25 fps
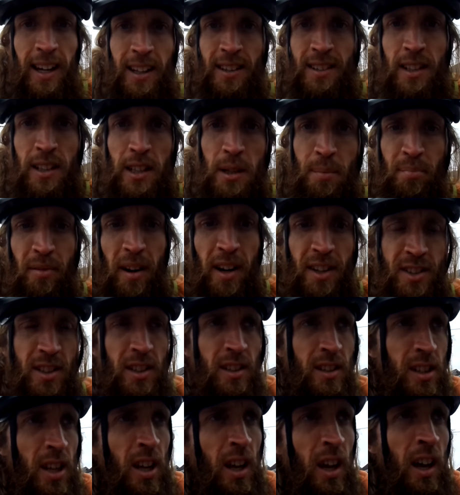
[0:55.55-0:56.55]

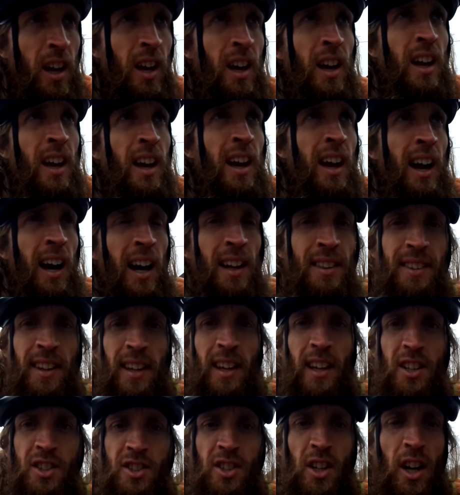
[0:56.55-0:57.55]
antidepressant,
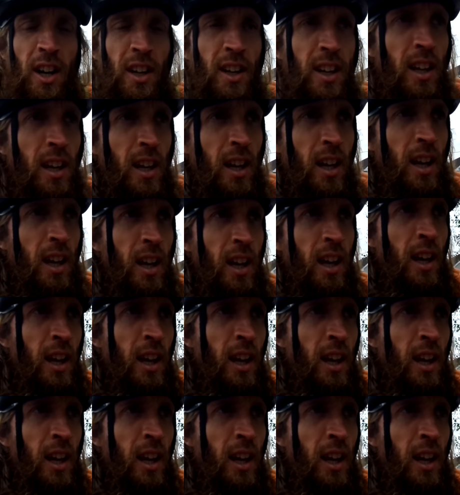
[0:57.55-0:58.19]
anti-anxiety.